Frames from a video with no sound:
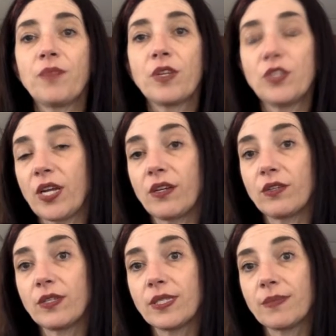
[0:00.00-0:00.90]

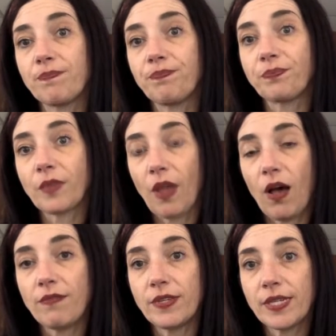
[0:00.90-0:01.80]
genitals,
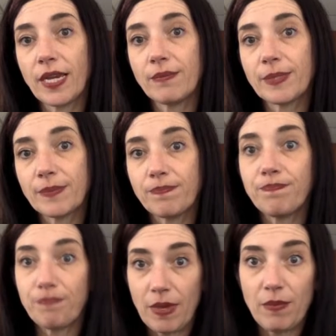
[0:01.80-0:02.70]
oftentimes,
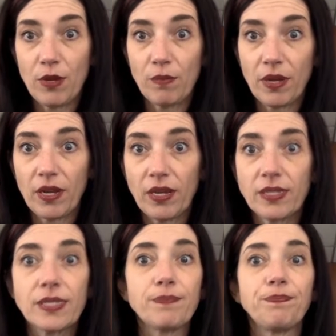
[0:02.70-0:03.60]
maybe your buttocks.
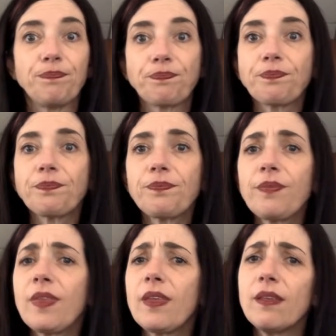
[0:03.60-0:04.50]

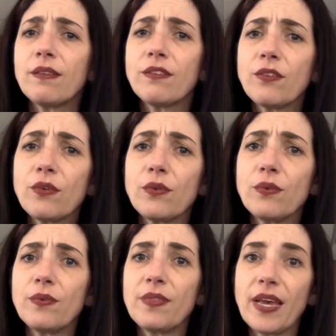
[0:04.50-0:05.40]
So
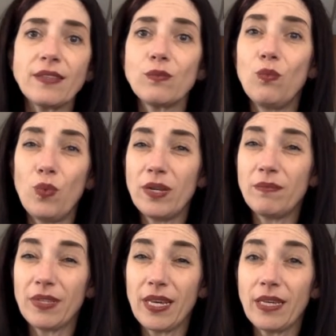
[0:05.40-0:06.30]
that's one
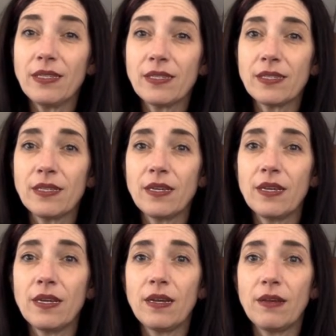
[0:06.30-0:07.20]
place
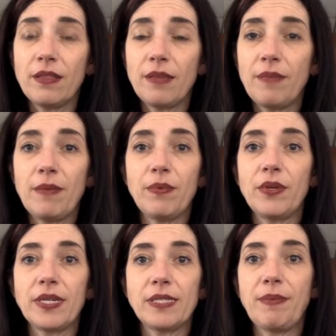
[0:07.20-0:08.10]
that people
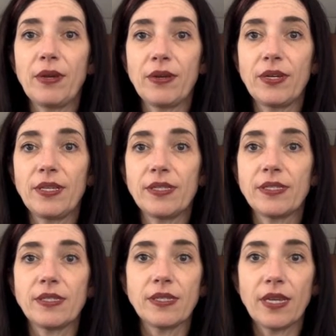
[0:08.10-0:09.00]

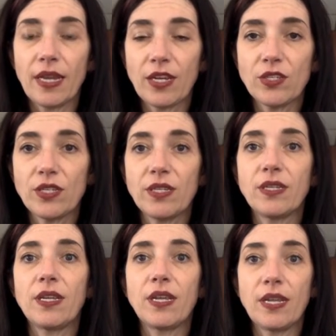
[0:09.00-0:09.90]
experience connection
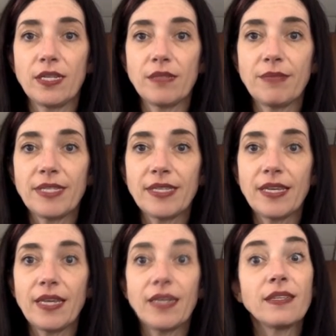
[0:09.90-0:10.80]
and intimacy,
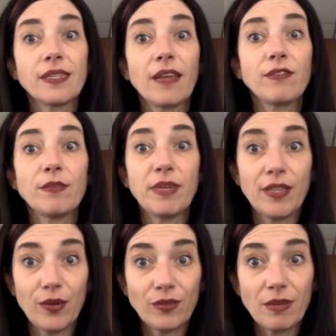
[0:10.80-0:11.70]
and doesn't have to be the
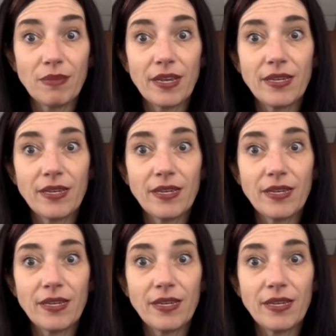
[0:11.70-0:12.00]
only place.